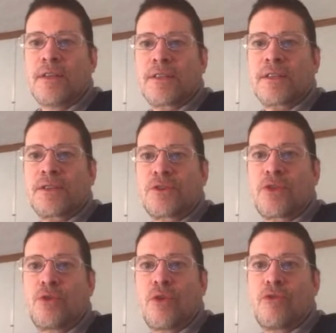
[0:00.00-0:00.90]

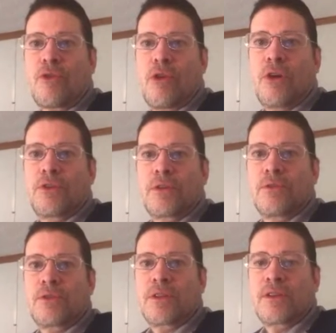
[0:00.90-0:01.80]
6-2 overall, did
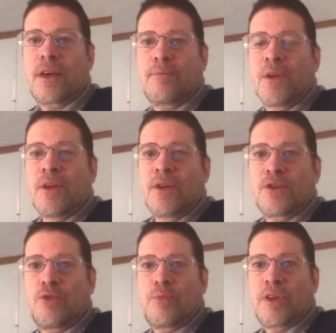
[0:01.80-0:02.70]
lose the top
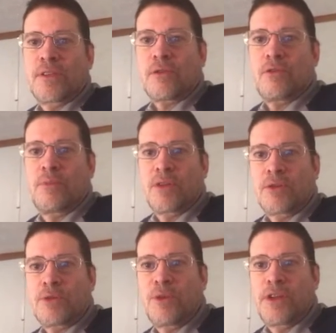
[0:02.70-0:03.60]
2 plays, a little
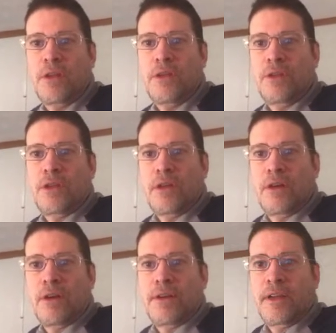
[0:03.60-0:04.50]
bittersweet in the
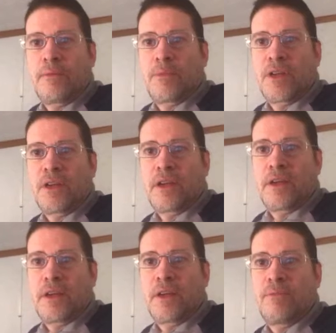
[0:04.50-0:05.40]

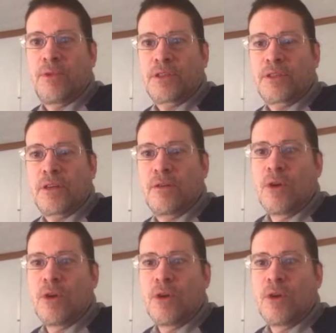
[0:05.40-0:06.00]
NBA, but